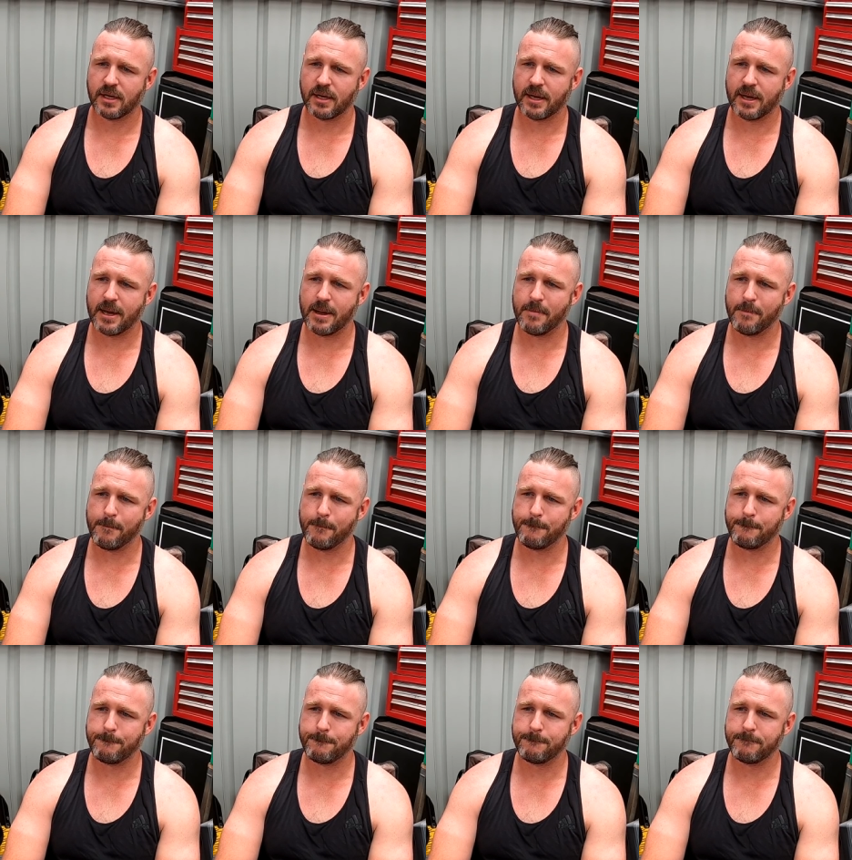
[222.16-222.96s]

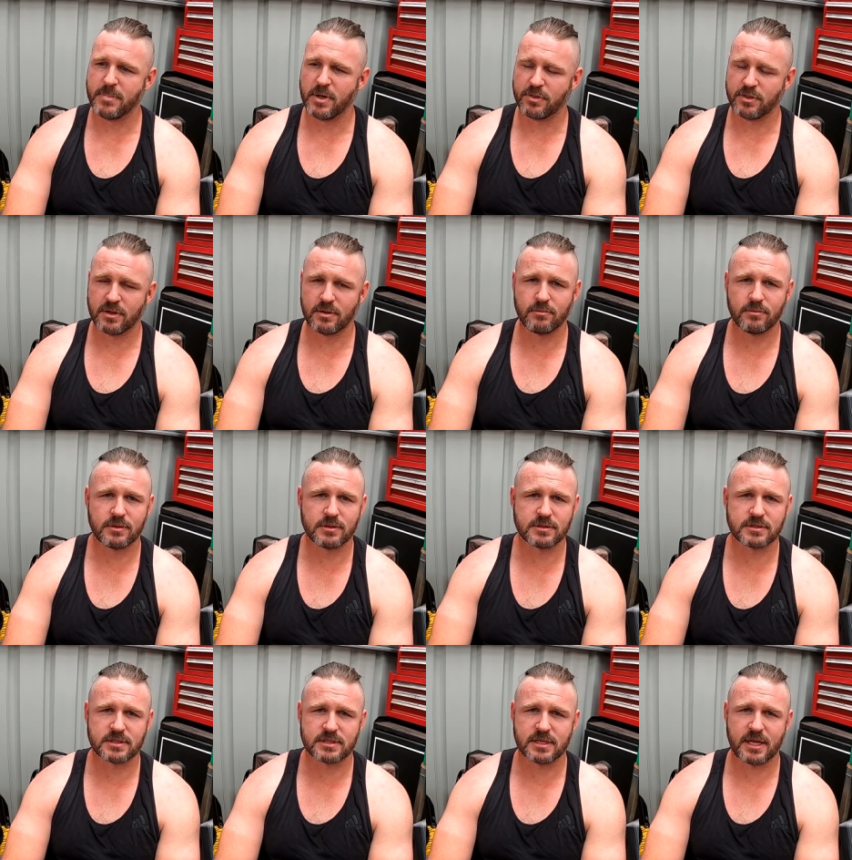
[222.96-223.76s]
Um, I think with
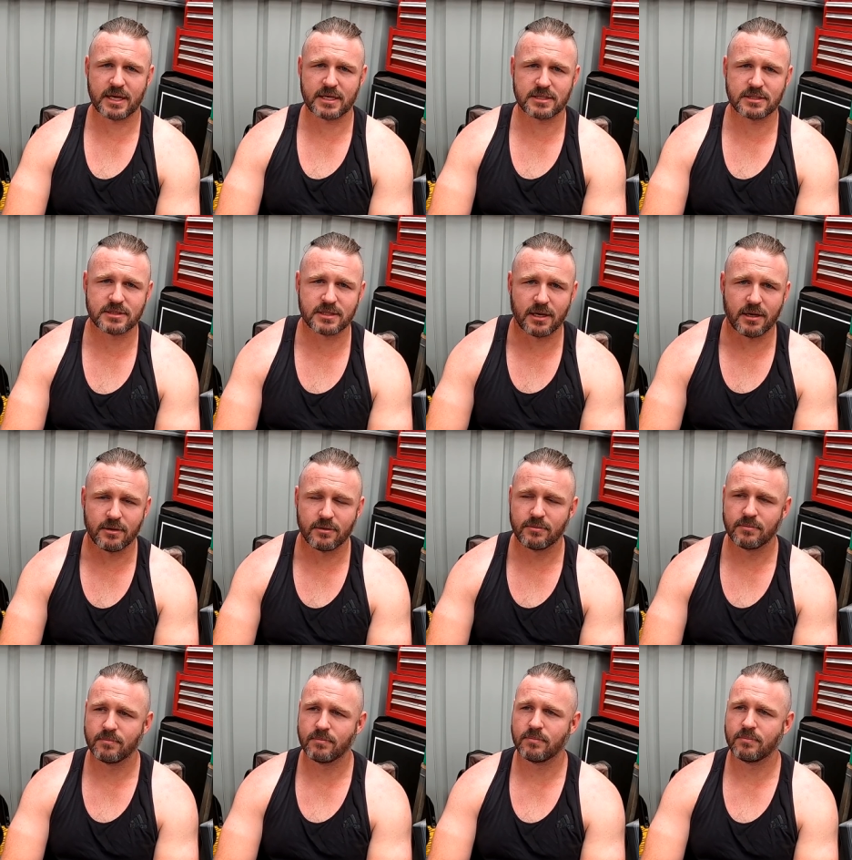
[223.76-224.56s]
the snakes
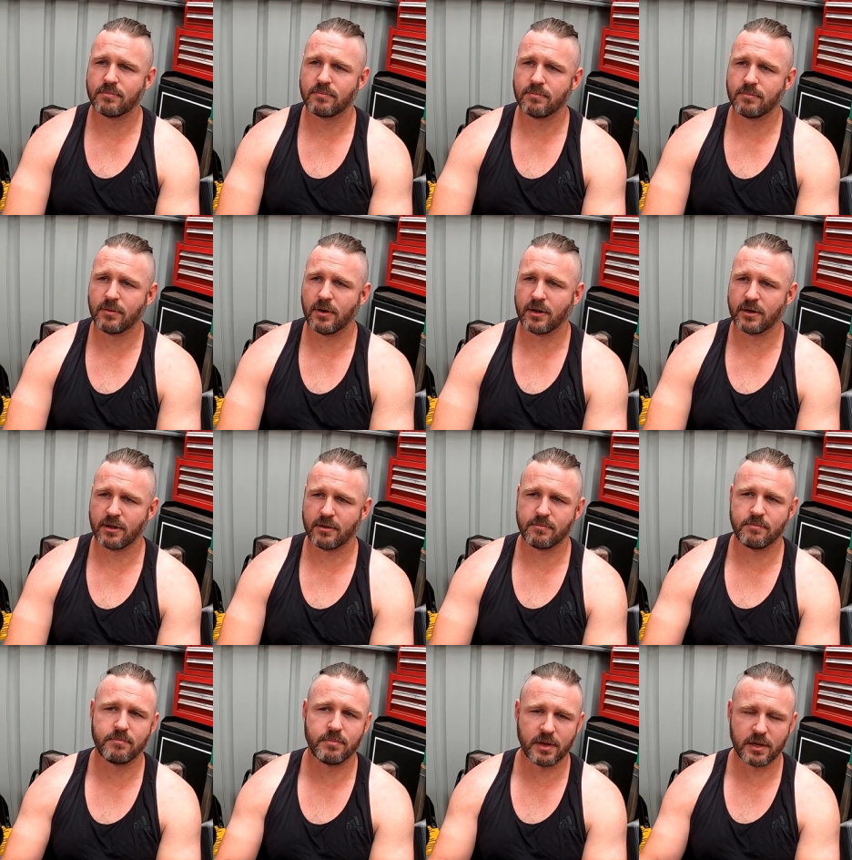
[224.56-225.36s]
though, I
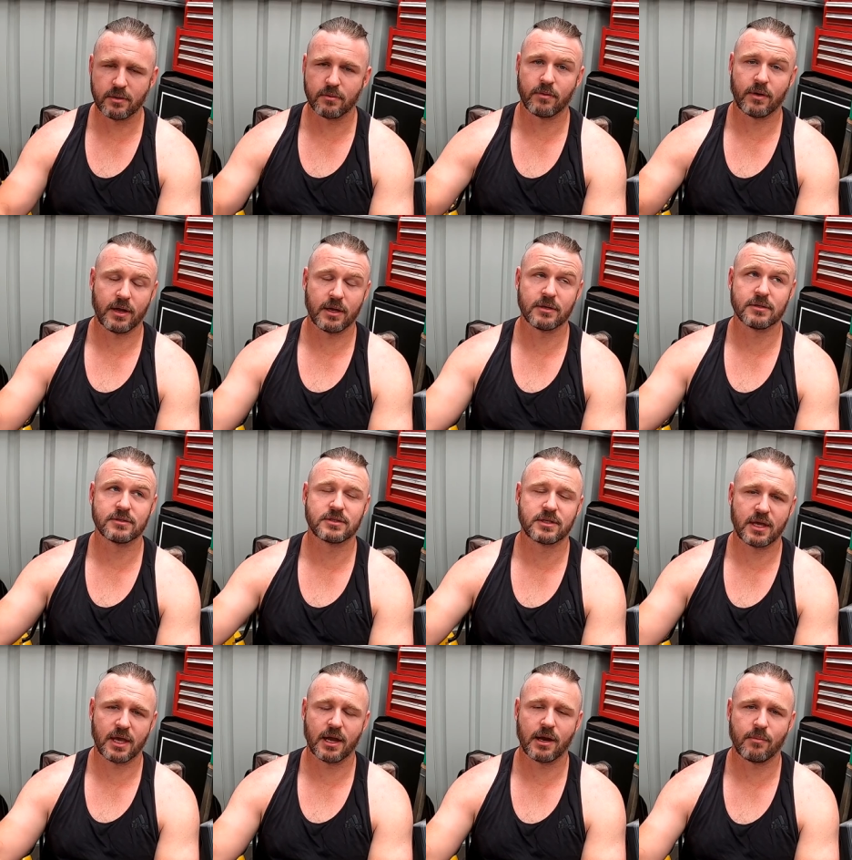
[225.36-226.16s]
don't beat around to
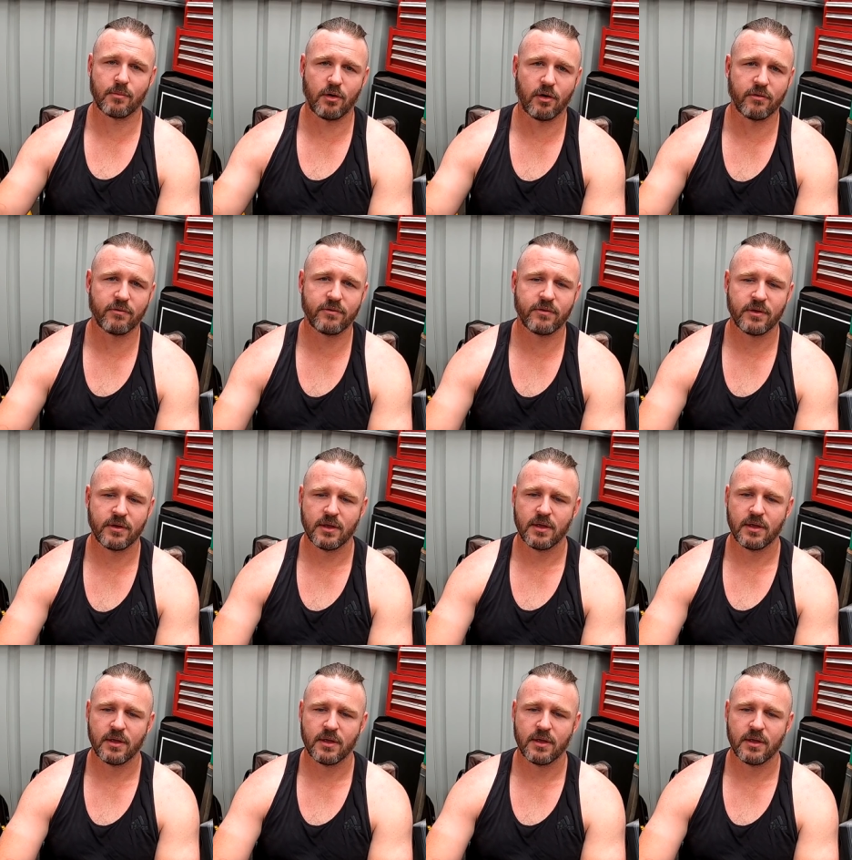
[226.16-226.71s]
scare them off.